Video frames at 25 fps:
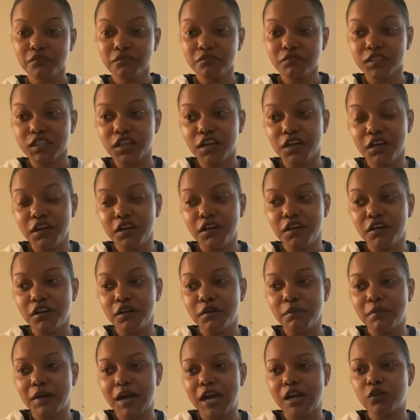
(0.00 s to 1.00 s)

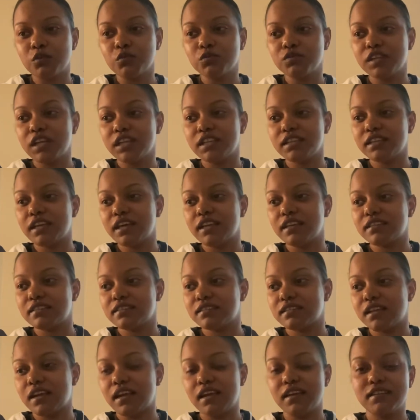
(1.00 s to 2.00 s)
I don't think that it's
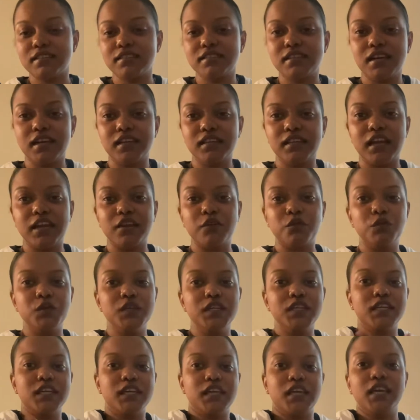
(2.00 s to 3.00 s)
not like we
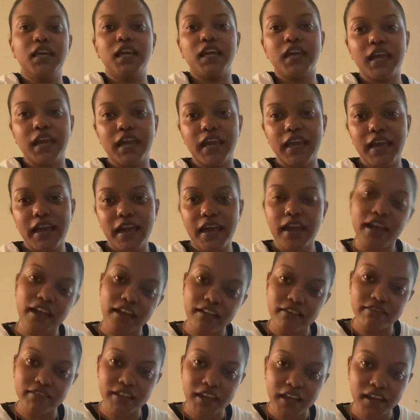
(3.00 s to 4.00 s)
can't
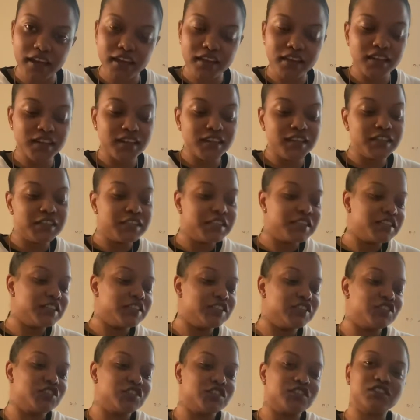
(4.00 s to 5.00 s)
have that.
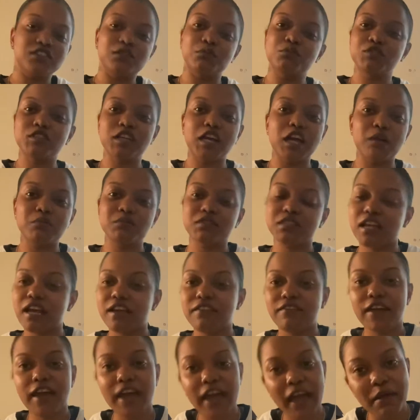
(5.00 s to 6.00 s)
It's just sometimes life
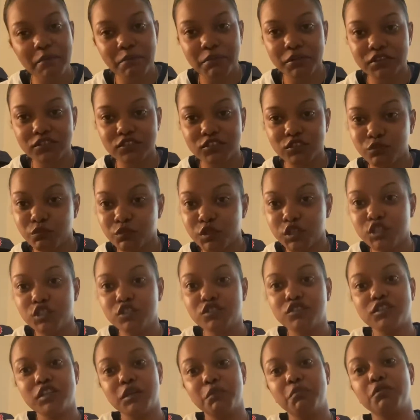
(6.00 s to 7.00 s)
happens and we
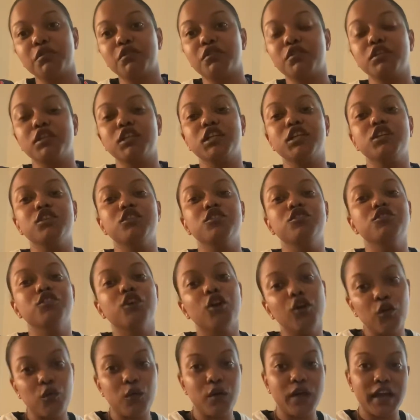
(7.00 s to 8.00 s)
typically
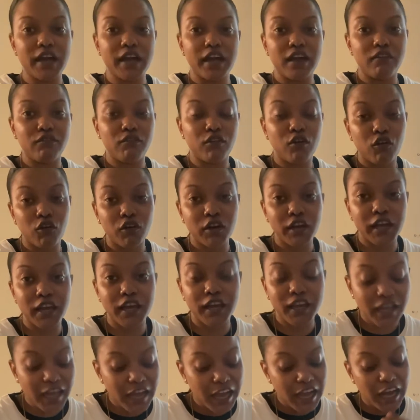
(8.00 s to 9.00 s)
don't have all that.
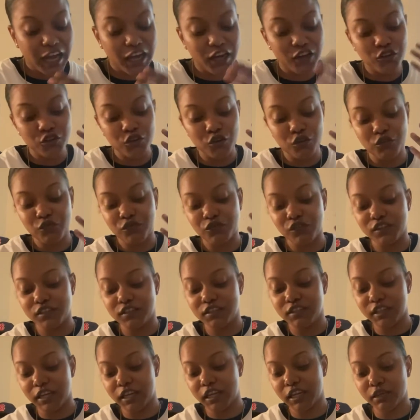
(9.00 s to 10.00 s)
I know for
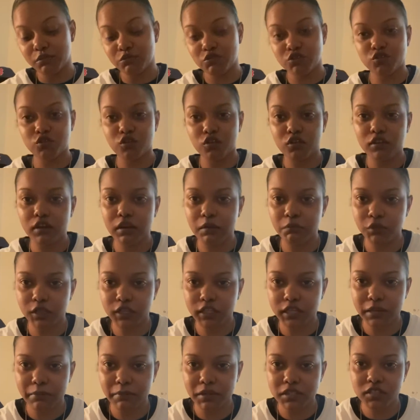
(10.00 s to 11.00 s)
damn sure, I'm looking
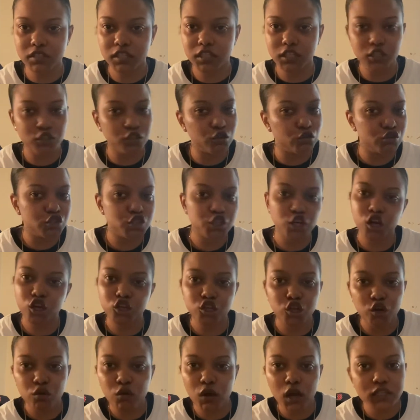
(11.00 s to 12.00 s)
at my sticky notes. Y'all
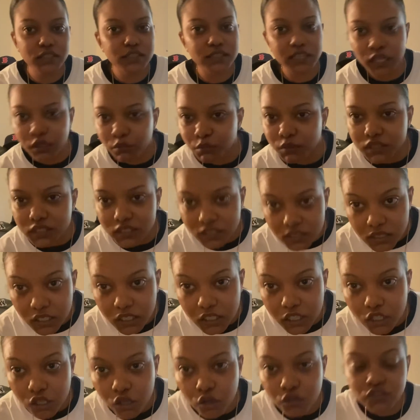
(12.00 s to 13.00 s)
know I stay with the
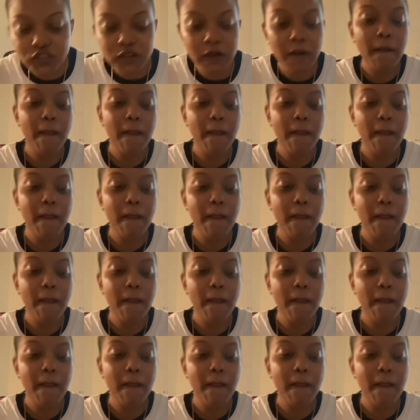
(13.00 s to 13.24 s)
sticky notes.